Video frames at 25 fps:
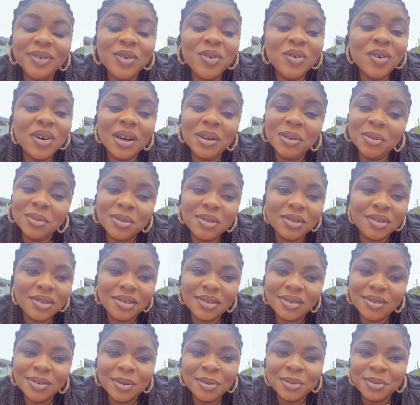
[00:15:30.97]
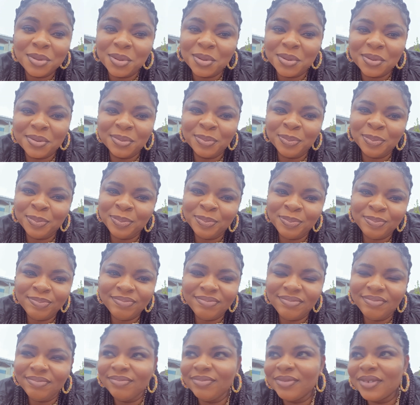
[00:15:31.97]
out also.
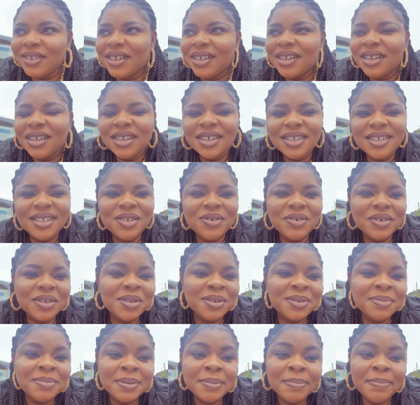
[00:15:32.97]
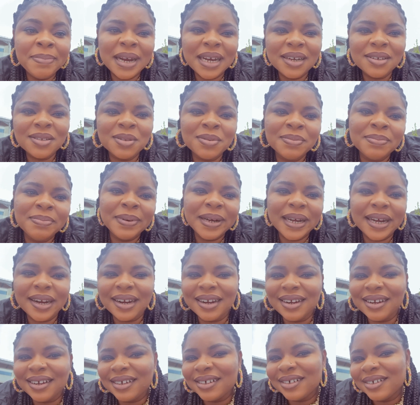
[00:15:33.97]
It's going to be back to back,
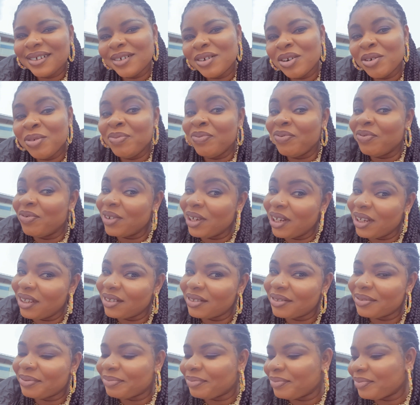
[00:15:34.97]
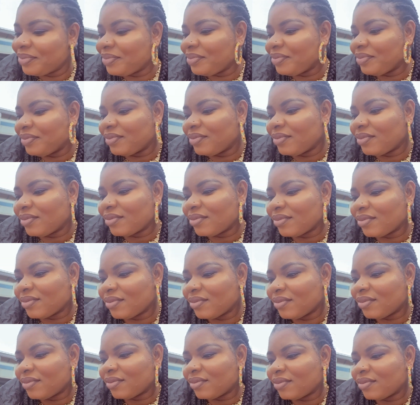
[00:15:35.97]
hopefully.
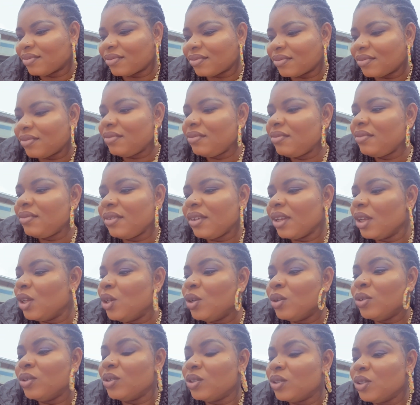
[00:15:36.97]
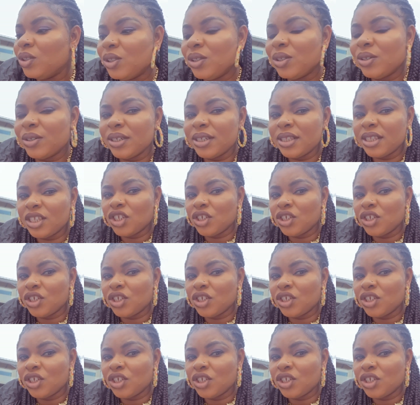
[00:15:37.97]
No, you don't need to